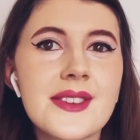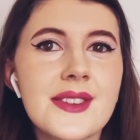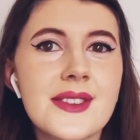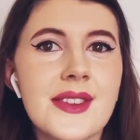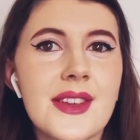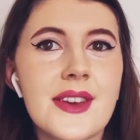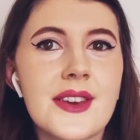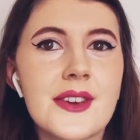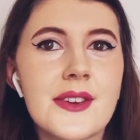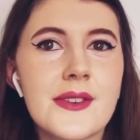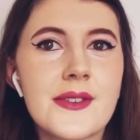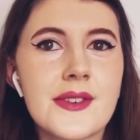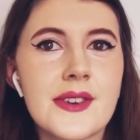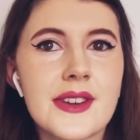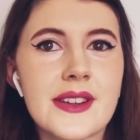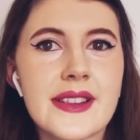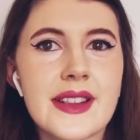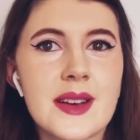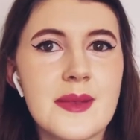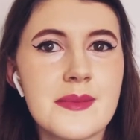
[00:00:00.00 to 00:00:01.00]
So for
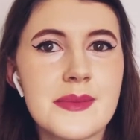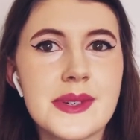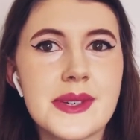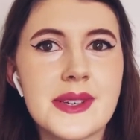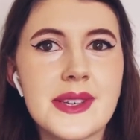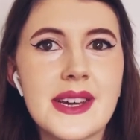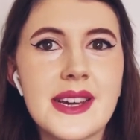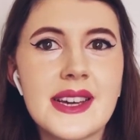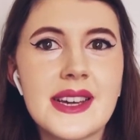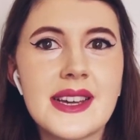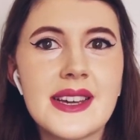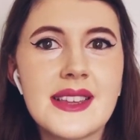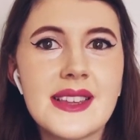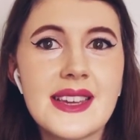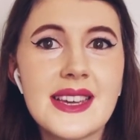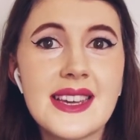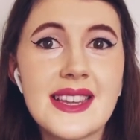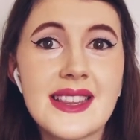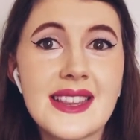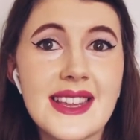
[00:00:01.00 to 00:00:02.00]
example,
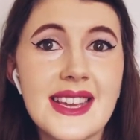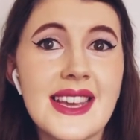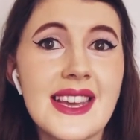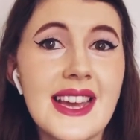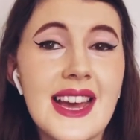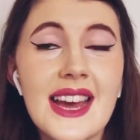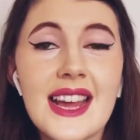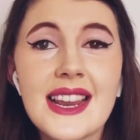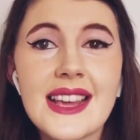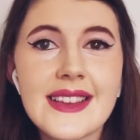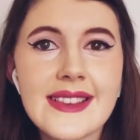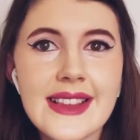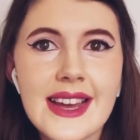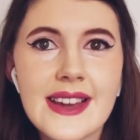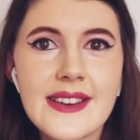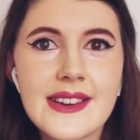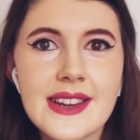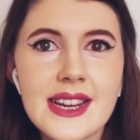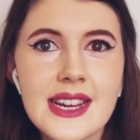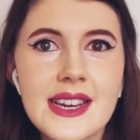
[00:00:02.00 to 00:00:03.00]
in the earliest
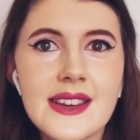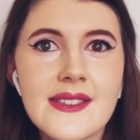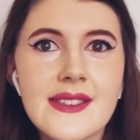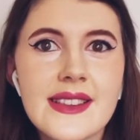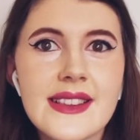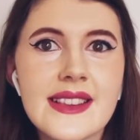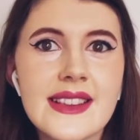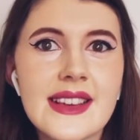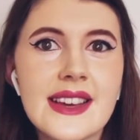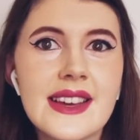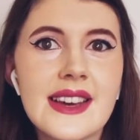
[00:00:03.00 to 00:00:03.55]
hieroglyphs,